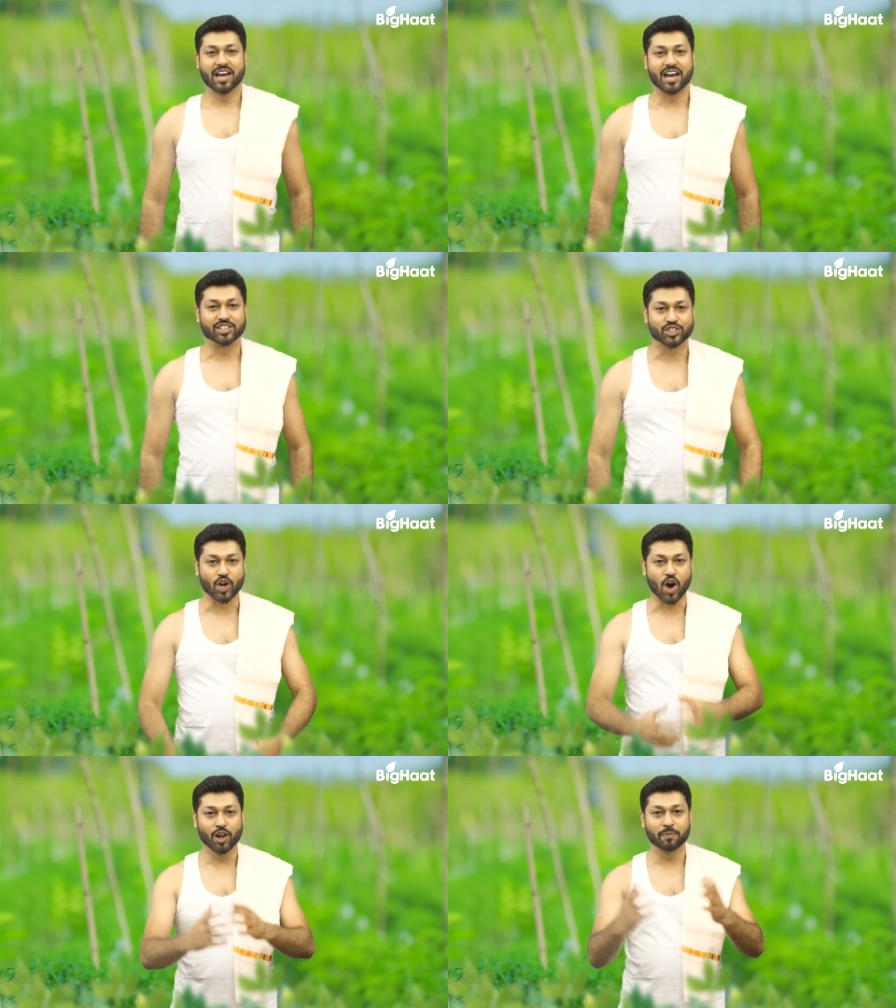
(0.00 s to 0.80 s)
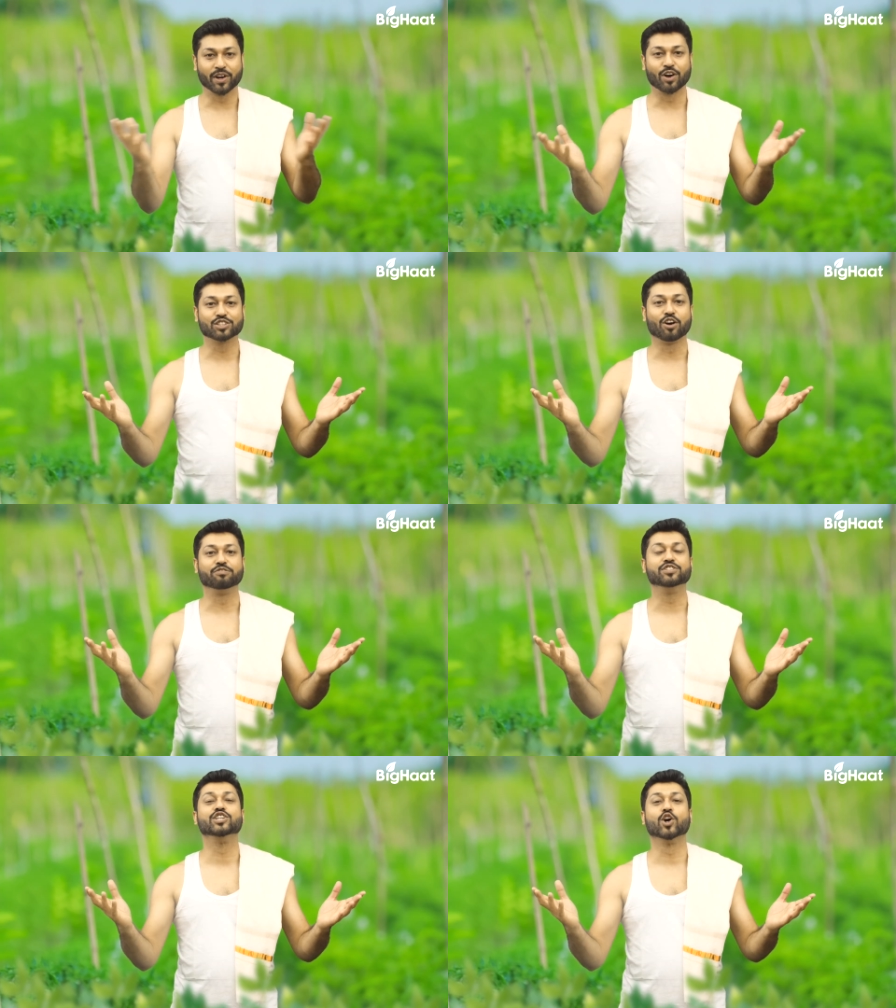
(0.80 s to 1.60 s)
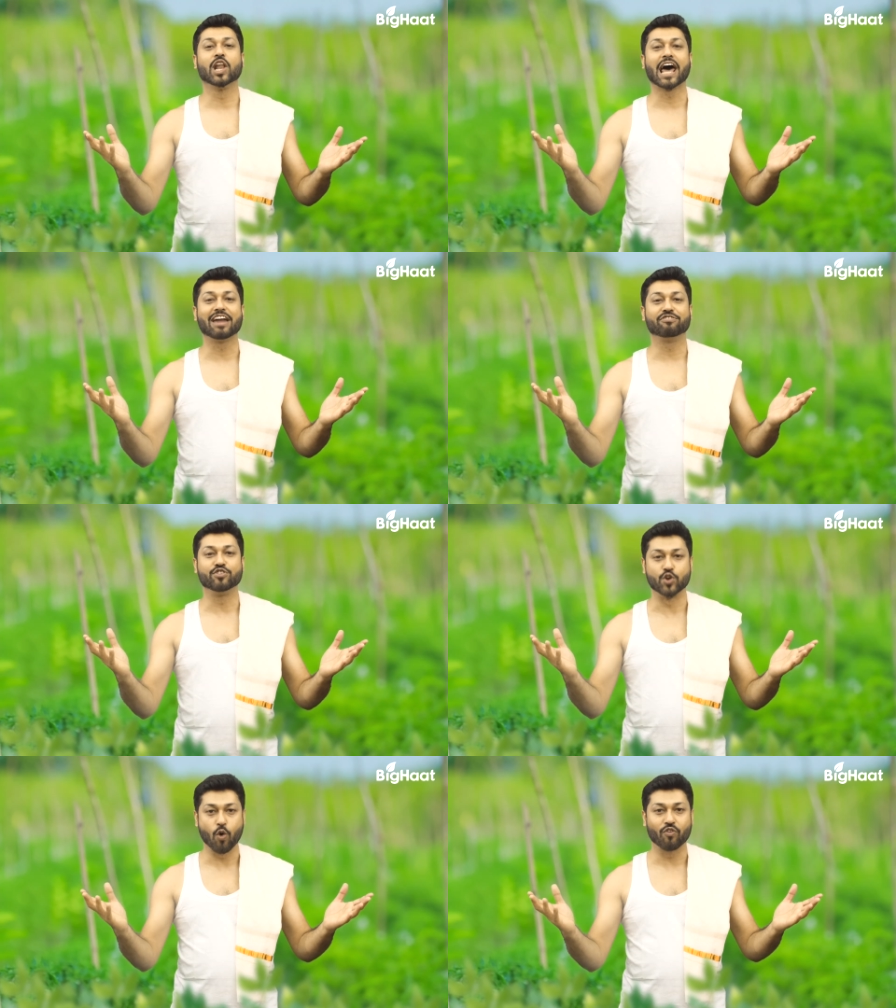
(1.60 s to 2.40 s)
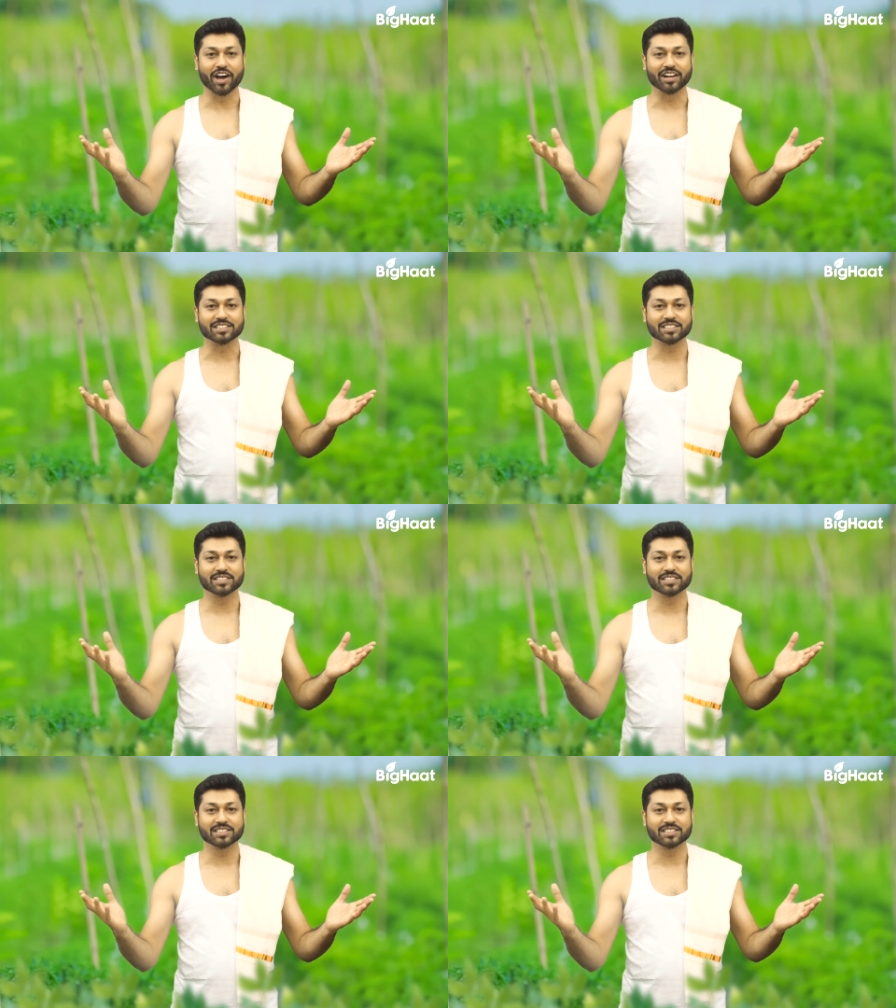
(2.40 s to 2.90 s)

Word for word: It's all because of Geolife No Virus.